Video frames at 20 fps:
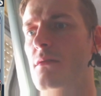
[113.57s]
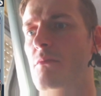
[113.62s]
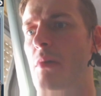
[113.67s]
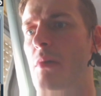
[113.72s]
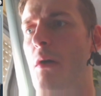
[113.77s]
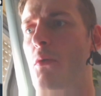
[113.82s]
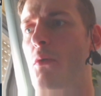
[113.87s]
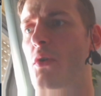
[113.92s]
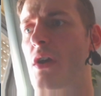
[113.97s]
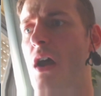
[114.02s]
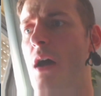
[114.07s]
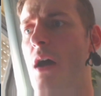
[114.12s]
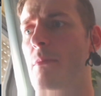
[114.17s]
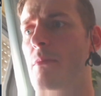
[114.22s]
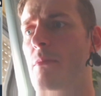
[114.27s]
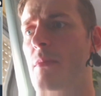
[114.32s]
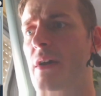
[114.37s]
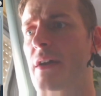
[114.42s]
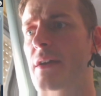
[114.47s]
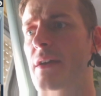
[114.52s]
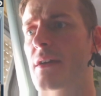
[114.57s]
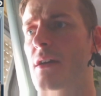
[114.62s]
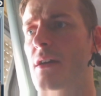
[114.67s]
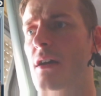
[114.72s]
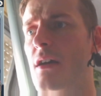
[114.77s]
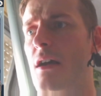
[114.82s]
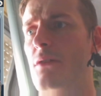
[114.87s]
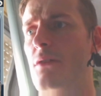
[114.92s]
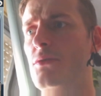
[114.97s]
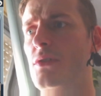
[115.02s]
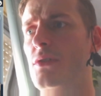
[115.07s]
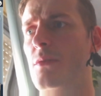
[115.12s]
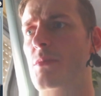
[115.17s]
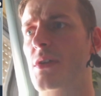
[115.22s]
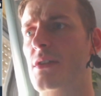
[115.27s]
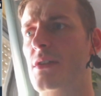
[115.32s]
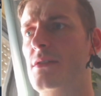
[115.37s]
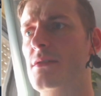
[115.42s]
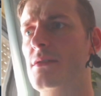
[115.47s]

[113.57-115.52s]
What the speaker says: power up my account a bit,